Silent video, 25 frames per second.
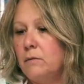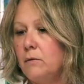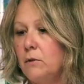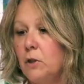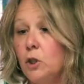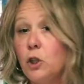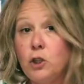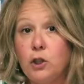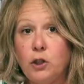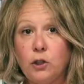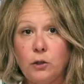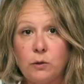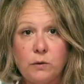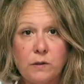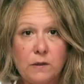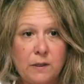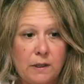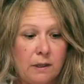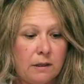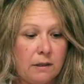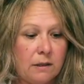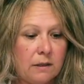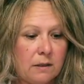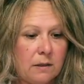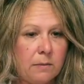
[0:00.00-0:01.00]
using
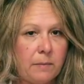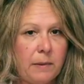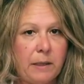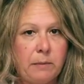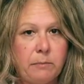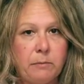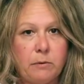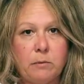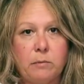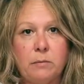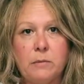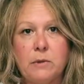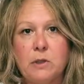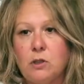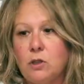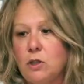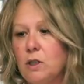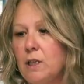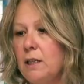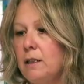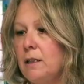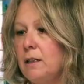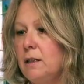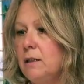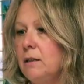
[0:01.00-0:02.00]
this
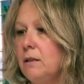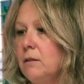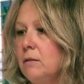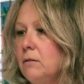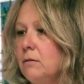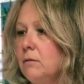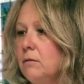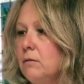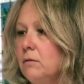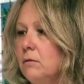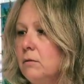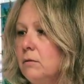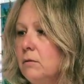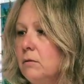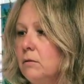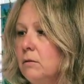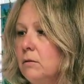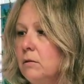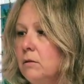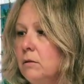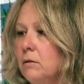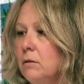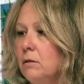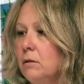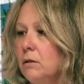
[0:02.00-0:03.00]
papier-mâché
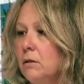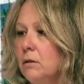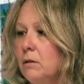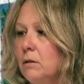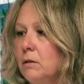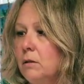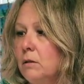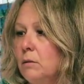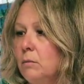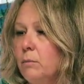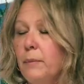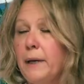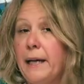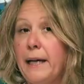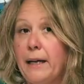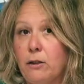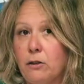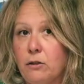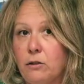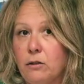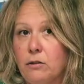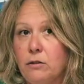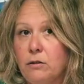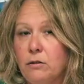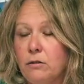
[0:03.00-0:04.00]

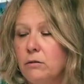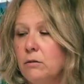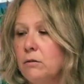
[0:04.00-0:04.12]
batter.